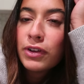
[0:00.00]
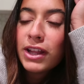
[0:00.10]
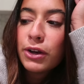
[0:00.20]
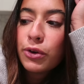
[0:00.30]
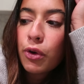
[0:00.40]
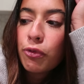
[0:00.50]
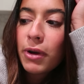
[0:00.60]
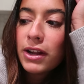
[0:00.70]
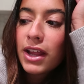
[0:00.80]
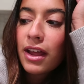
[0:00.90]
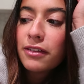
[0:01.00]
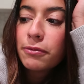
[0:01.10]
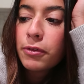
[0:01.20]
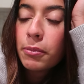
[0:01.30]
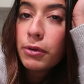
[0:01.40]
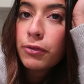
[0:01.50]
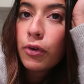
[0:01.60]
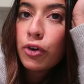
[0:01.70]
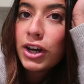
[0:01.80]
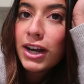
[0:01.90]
for the Inner Growth podcast from
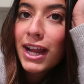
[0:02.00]
before.